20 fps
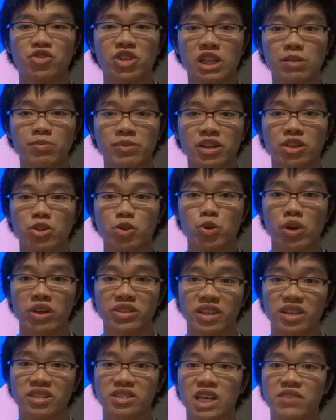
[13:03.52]
GDP in
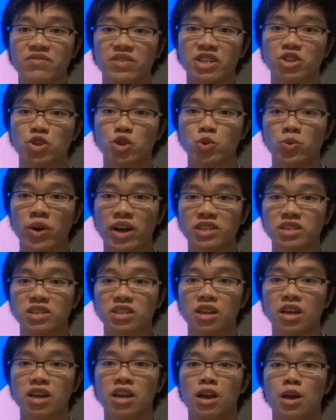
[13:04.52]
2007 in the US.
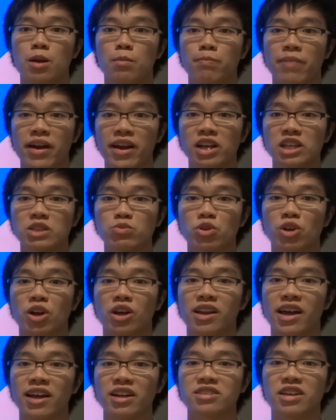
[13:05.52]
Banks would
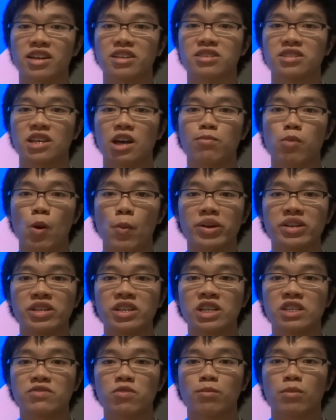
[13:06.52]
collect and sell
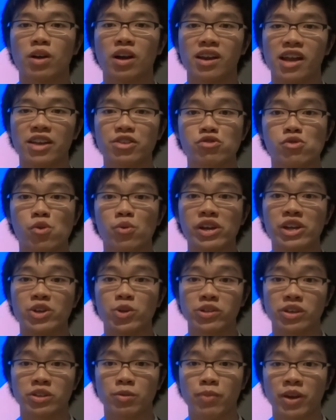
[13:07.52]
properties from collateral in
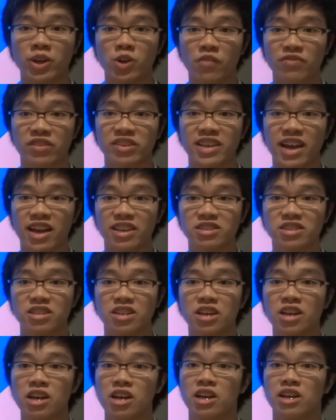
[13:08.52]
order to pay off the
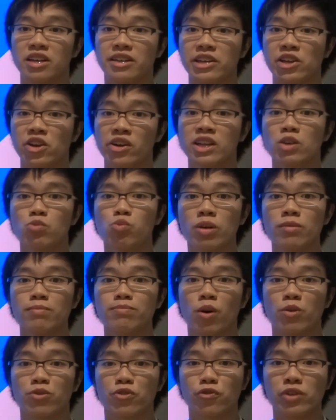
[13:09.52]
debt. Nearly
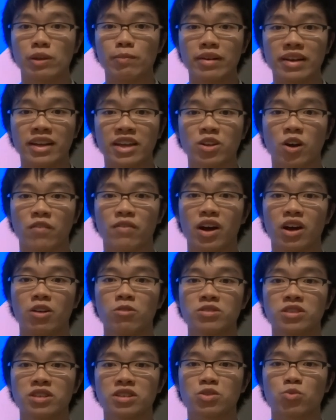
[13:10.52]
1.3 million of
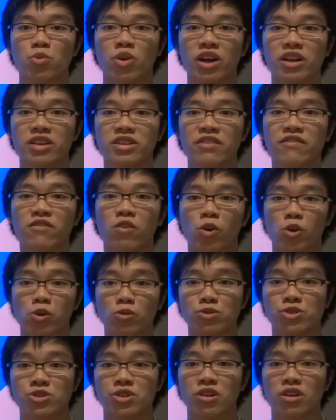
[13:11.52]
houses were under
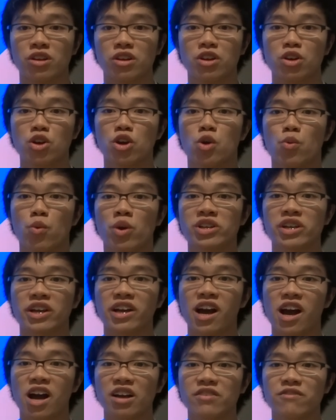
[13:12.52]
foreclosure, which
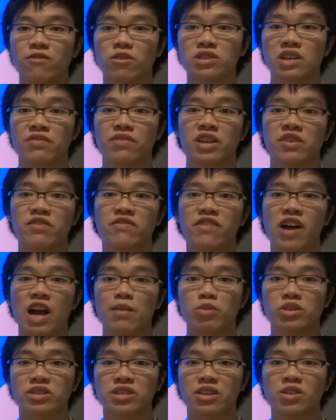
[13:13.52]
accounted for
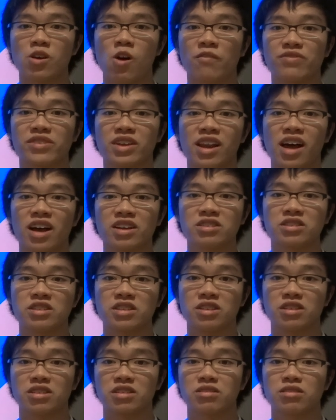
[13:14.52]
75% of the last
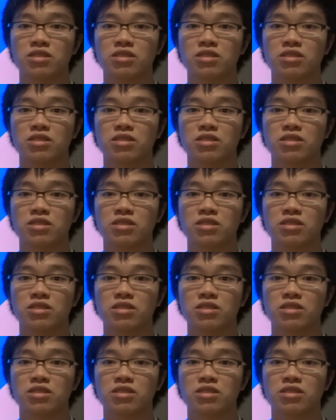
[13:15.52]
year.